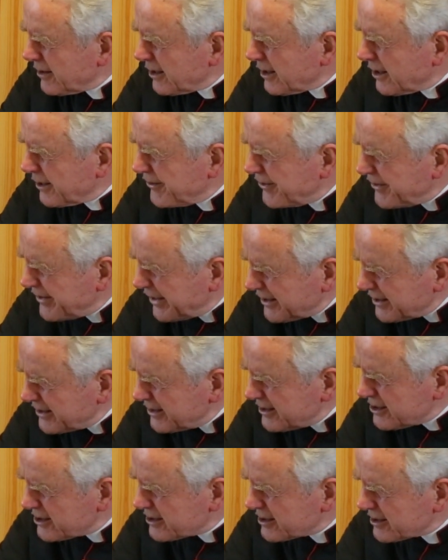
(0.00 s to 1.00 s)
are
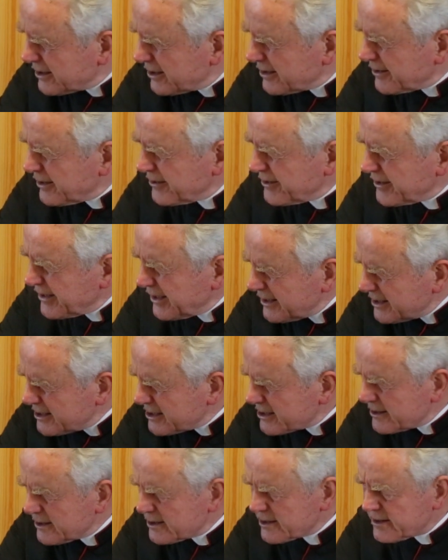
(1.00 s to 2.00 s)
nice, and the
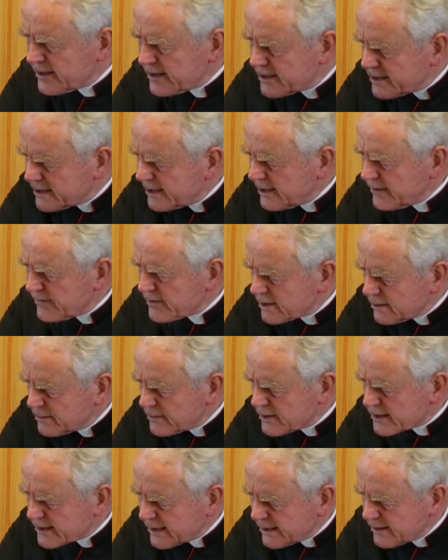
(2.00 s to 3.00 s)
niceness deceives
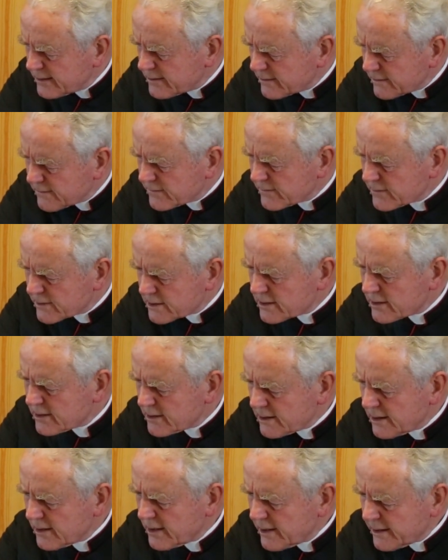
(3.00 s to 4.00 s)
themselves.
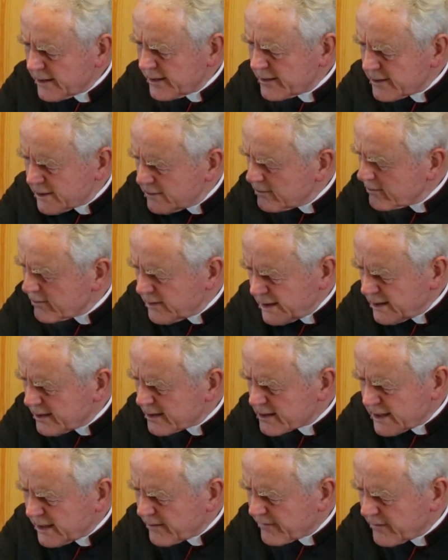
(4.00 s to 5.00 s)
They don't
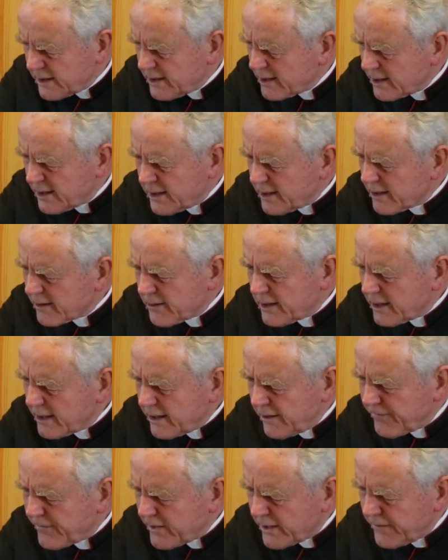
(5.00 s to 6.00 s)
realize
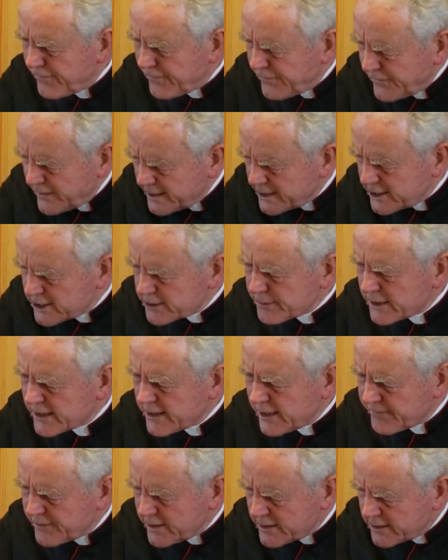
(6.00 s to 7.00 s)
if they finish by
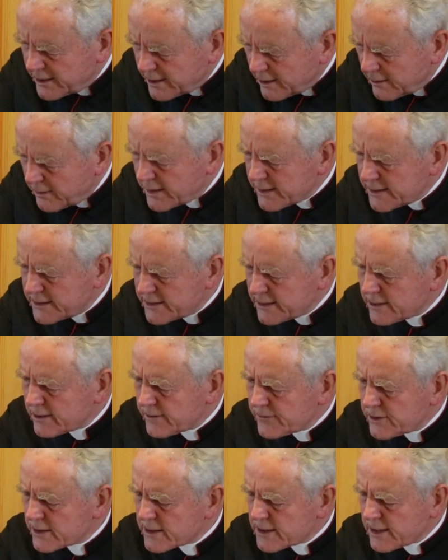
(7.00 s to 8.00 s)
having no idea
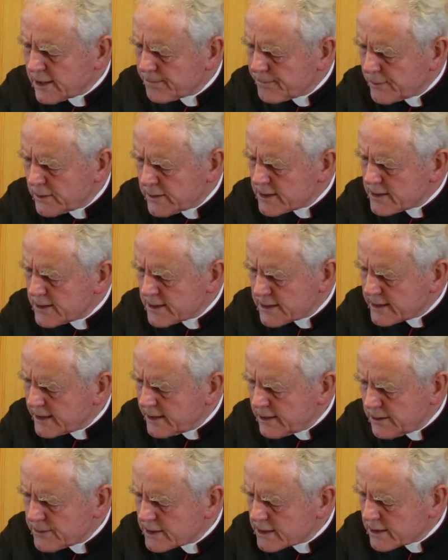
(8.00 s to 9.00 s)
of just how poisonous they
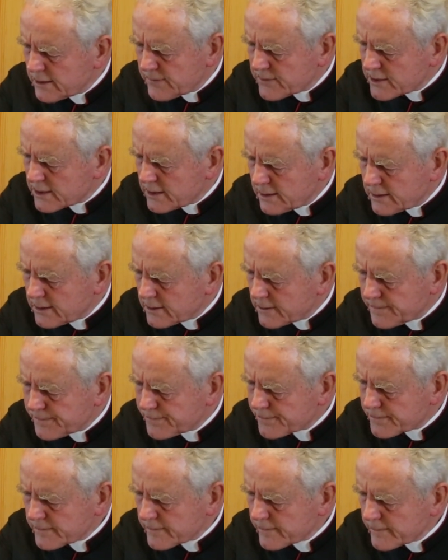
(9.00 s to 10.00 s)
themselves are.
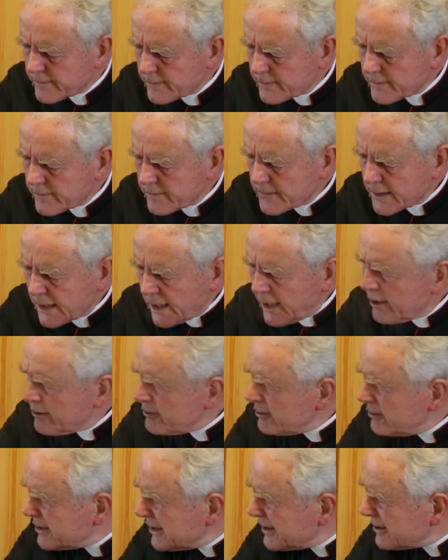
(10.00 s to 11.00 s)
How
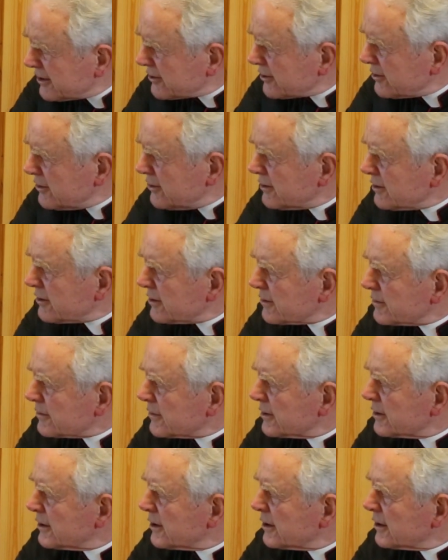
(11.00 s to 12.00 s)
do you get through to them?